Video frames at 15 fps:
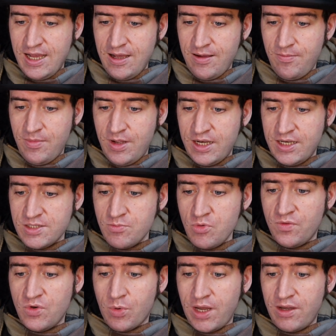and has
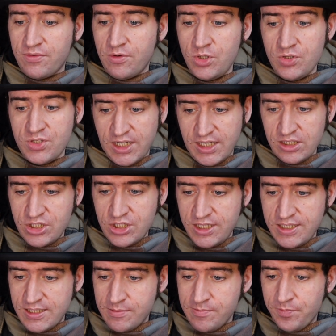moved away from using
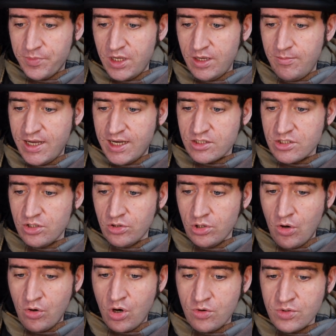Illustrator. He makes
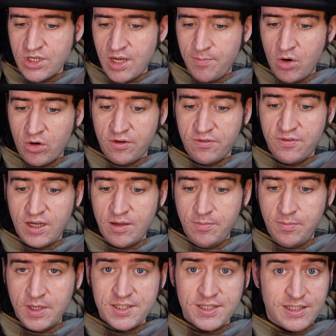logos, typography,
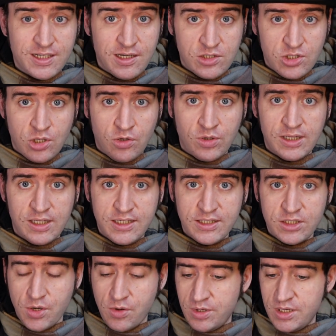and business cards
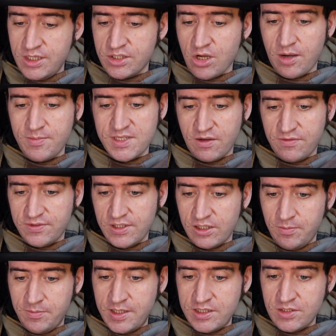locally, so he's got himself a
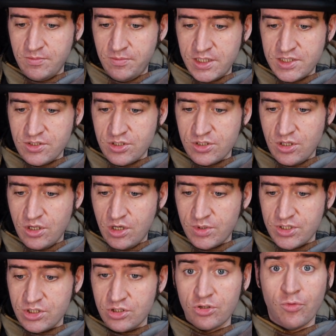little business there,
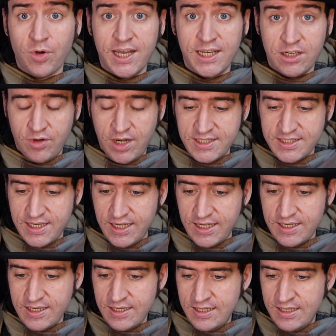which is great to
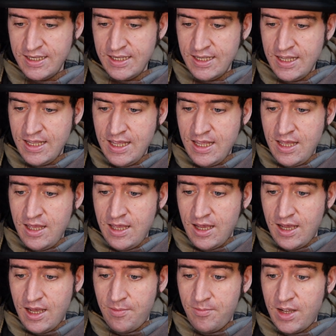hear.
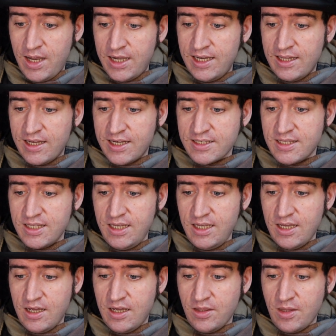And he likes
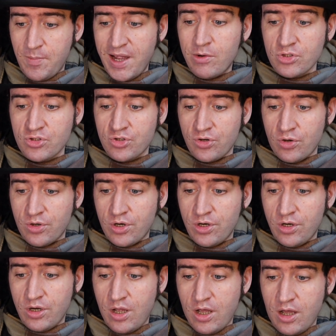the Power
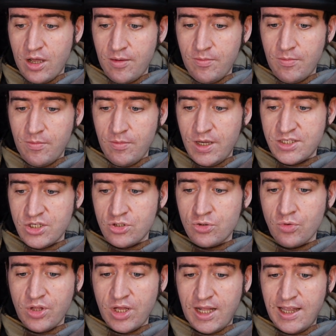Stroke. It's a
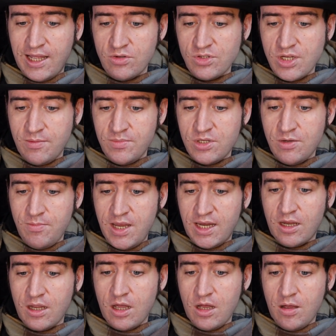tool that allows him to
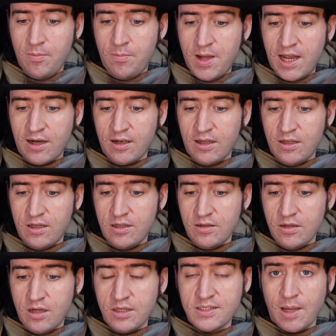make a
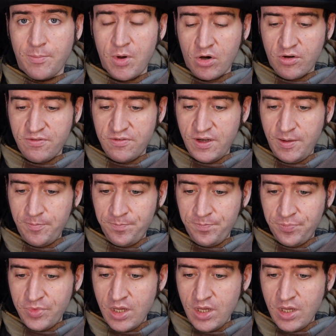Bangla typography